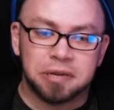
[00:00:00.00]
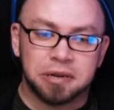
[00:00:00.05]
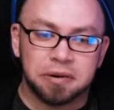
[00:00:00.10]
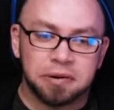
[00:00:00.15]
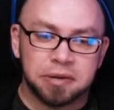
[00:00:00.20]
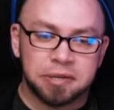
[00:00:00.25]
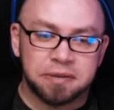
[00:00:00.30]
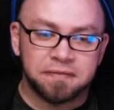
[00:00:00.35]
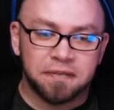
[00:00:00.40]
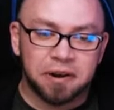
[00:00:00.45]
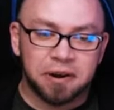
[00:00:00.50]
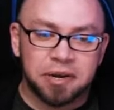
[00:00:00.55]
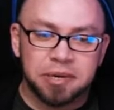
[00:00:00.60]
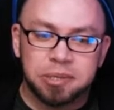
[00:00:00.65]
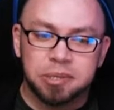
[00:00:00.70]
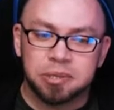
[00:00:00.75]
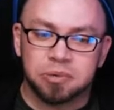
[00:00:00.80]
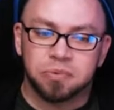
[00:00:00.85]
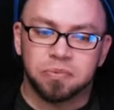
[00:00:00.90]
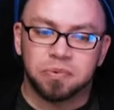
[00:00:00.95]
You know, it's very
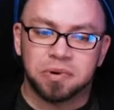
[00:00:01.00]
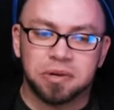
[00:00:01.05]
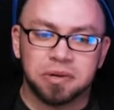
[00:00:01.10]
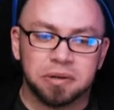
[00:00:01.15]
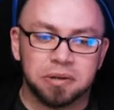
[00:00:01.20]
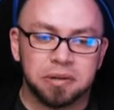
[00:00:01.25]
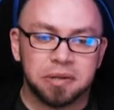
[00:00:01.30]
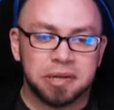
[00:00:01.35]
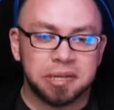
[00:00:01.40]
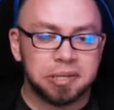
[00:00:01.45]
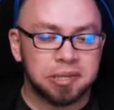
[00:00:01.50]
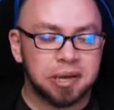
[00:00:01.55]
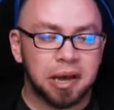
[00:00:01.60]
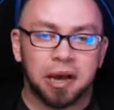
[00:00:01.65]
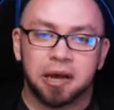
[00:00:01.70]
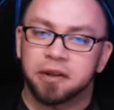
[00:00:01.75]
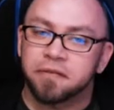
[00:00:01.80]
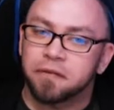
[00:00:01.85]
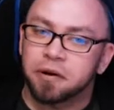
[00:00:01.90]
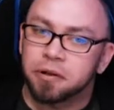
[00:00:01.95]
surreal. It's
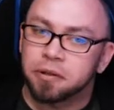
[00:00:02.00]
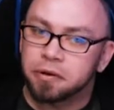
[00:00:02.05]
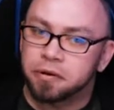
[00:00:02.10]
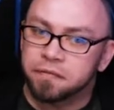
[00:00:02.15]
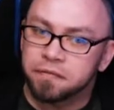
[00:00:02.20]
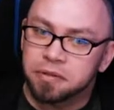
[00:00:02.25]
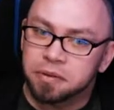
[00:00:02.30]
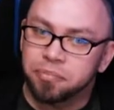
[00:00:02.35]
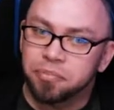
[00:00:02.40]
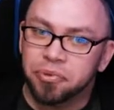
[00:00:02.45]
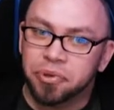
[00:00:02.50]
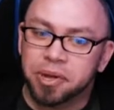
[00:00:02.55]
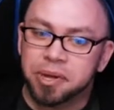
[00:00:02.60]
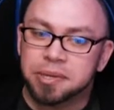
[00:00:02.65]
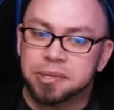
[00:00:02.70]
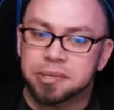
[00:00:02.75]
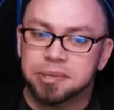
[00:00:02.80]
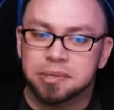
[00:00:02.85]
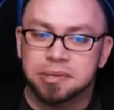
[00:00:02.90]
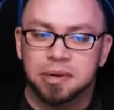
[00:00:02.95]
kind of all over the
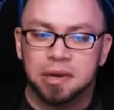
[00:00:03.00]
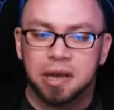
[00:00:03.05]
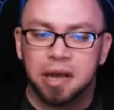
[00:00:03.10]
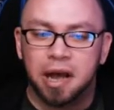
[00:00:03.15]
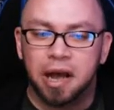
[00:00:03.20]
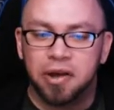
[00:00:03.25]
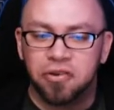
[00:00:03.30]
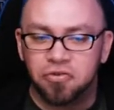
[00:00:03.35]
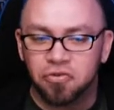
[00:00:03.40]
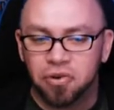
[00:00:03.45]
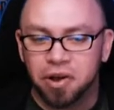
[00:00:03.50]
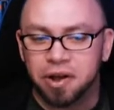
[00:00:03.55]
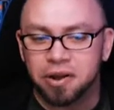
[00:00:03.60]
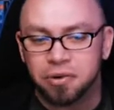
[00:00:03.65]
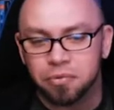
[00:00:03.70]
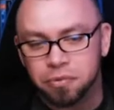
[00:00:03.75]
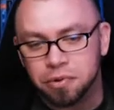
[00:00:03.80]
place. I try to